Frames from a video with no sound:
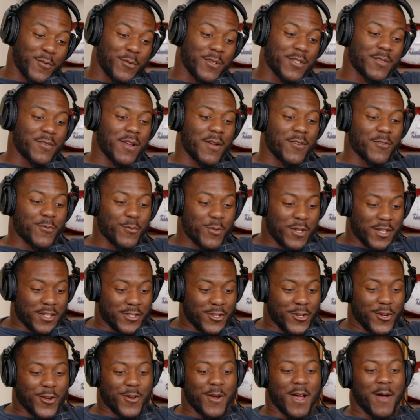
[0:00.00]
was one
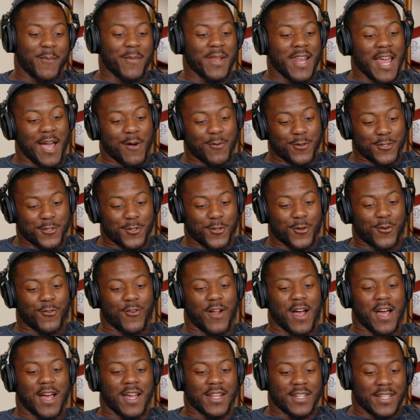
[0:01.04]
joint. I mean, that was on the
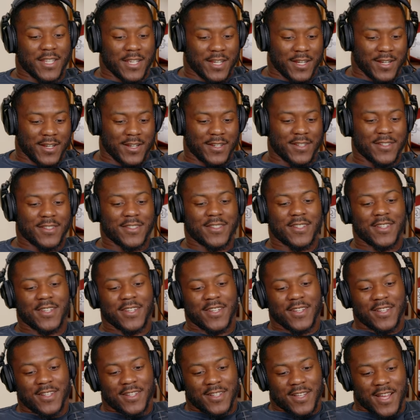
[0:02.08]
ride there. Mm-hmm.
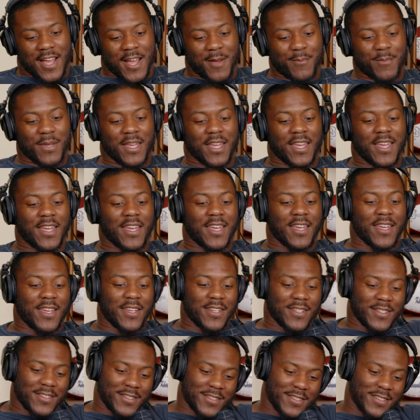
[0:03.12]
I mean,